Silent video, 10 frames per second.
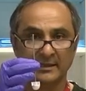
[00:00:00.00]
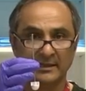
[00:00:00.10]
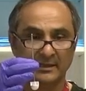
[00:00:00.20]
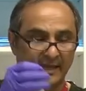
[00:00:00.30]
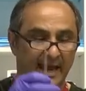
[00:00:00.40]

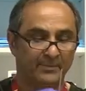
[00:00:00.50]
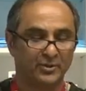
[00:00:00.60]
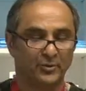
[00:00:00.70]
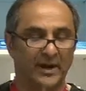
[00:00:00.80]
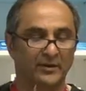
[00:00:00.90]
The
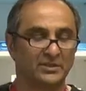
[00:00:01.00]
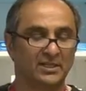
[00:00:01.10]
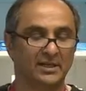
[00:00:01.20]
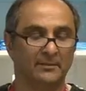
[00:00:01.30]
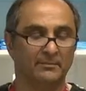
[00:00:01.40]
obturator
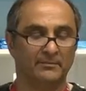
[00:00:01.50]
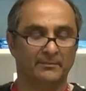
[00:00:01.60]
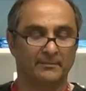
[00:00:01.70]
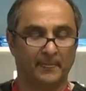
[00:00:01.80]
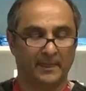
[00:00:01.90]
tip
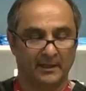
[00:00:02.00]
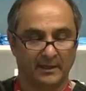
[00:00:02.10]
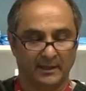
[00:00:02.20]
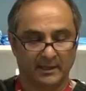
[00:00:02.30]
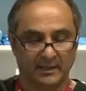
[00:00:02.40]

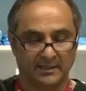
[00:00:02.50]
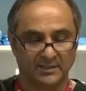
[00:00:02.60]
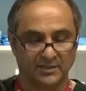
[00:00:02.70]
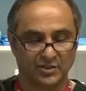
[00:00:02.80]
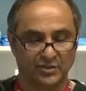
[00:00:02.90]

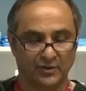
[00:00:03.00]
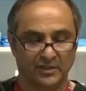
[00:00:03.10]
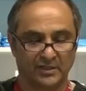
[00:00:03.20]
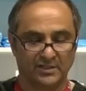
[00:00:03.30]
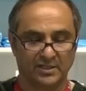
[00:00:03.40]
gets
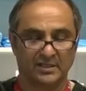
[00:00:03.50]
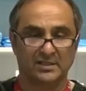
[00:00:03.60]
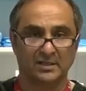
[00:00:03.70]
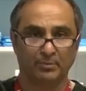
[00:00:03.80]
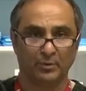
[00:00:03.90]
inserted into the
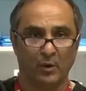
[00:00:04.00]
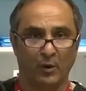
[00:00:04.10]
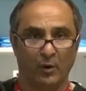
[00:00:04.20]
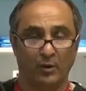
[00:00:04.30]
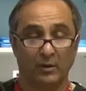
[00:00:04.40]
dimple
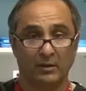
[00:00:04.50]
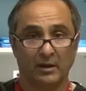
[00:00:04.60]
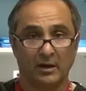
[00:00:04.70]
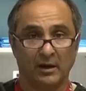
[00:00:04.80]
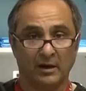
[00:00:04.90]
hole
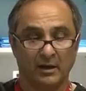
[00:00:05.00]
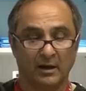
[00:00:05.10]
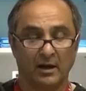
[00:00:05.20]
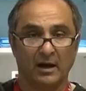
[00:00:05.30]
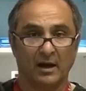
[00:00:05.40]

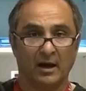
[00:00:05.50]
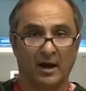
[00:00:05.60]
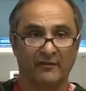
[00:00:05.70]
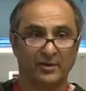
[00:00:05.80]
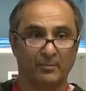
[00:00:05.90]

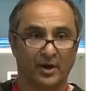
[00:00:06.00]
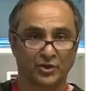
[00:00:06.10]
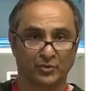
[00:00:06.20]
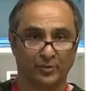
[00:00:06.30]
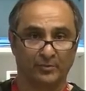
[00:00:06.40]
of the
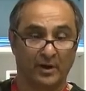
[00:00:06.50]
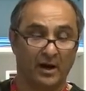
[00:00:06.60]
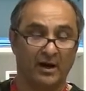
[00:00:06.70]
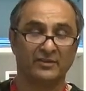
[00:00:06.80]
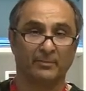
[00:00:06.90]
mushroom
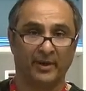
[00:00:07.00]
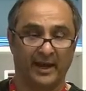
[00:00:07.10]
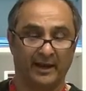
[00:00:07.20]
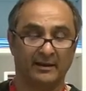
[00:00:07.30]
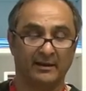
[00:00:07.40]
of the
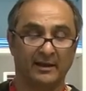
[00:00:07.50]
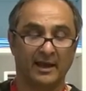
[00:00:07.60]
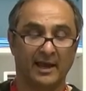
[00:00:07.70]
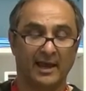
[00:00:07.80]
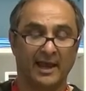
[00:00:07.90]
peg,
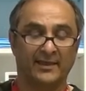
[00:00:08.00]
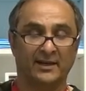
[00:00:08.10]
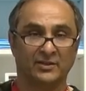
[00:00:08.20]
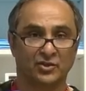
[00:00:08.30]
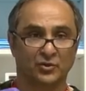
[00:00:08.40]
and
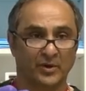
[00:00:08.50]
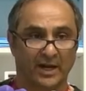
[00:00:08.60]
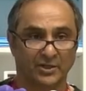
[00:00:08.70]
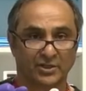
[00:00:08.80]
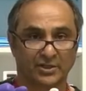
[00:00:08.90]
then it's
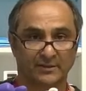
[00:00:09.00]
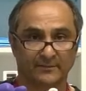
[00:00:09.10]
stretched.